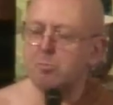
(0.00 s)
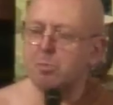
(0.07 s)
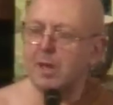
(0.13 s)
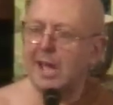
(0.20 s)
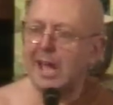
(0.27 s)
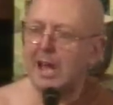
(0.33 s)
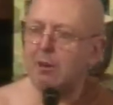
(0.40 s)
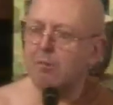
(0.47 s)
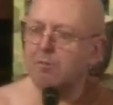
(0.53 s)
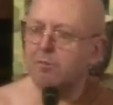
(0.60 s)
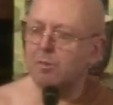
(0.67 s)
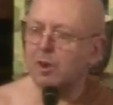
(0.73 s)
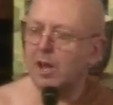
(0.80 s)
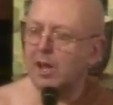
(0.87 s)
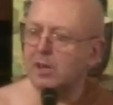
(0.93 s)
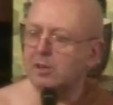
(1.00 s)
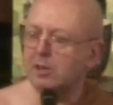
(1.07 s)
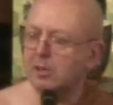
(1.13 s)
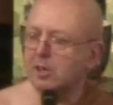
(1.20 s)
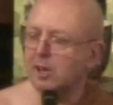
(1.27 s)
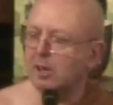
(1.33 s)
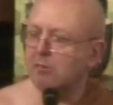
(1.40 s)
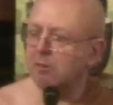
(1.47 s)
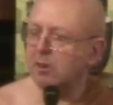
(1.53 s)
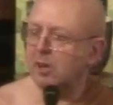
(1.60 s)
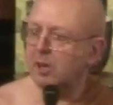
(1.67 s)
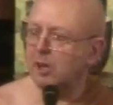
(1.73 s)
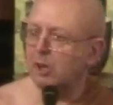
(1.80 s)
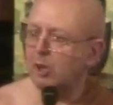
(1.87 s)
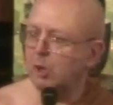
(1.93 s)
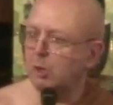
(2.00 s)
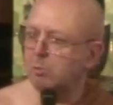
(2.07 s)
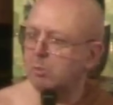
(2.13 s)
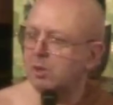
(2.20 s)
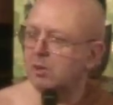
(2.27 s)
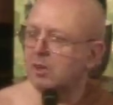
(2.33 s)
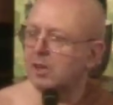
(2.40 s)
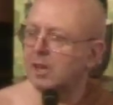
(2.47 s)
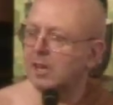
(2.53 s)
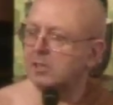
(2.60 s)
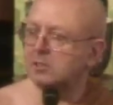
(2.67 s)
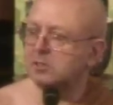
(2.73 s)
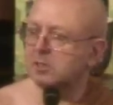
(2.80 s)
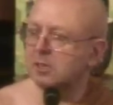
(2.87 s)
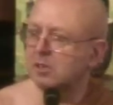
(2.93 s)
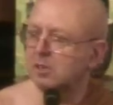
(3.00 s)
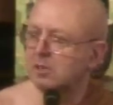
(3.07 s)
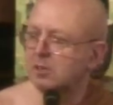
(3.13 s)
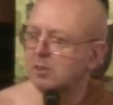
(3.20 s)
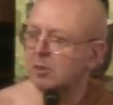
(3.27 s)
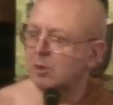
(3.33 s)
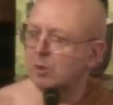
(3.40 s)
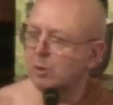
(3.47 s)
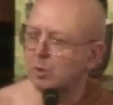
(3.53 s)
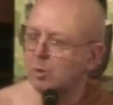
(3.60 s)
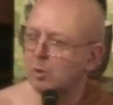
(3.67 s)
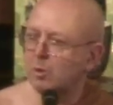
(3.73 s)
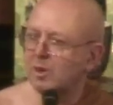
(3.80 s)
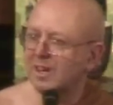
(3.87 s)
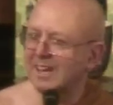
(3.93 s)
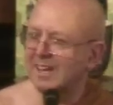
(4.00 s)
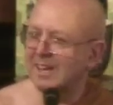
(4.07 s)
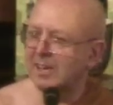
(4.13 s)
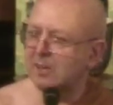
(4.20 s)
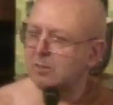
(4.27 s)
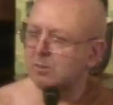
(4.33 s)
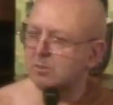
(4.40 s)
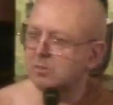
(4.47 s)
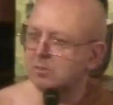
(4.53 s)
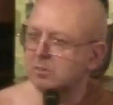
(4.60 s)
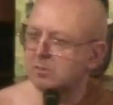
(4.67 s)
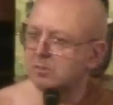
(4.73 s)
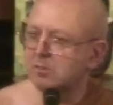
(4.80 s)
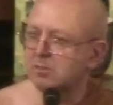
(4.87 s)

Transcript: powerful undercurrent in human nature called guilt,